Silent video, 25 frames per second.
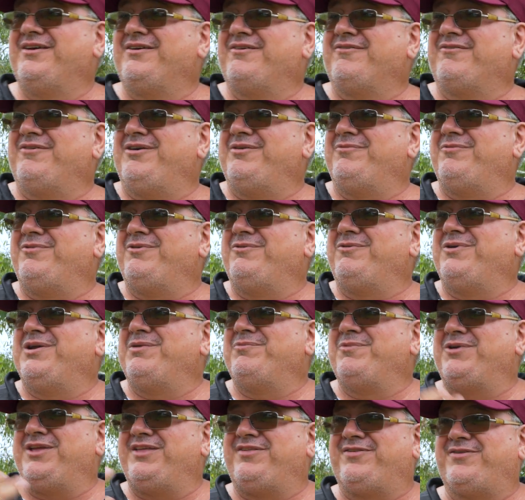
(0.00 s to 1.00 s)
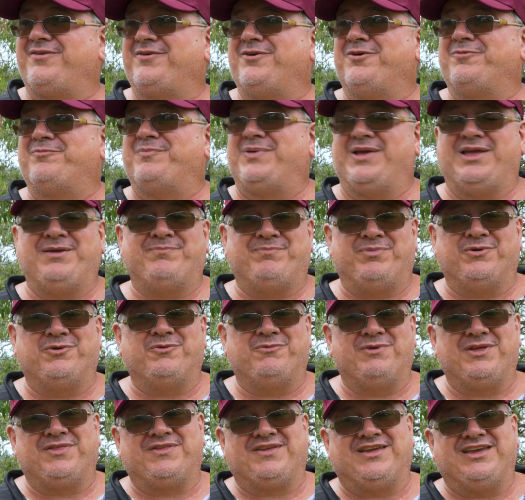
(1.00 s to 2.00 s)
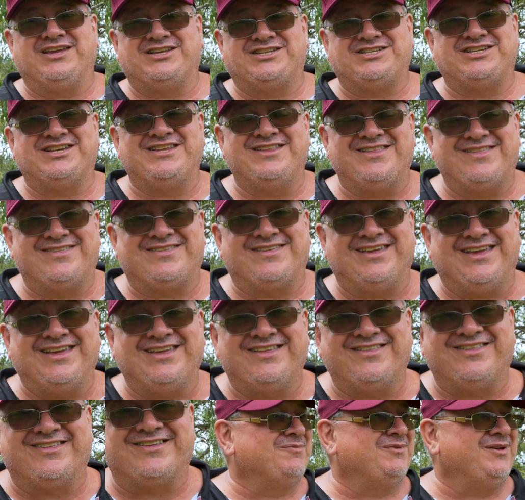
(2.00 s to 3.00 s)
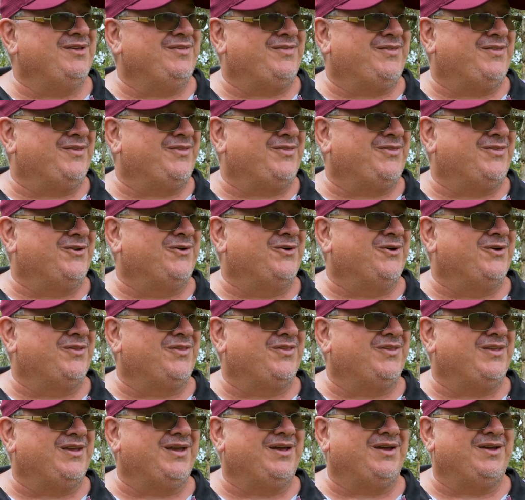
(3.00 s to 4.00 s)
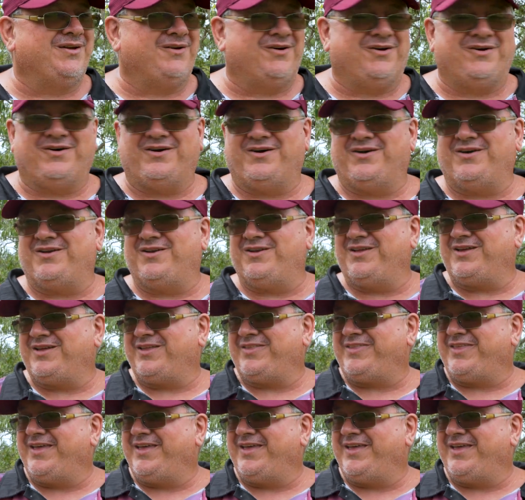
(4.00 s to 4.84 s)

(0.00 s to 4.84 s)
When we saw people with kitchen sinks, we used to thought that, oh, look at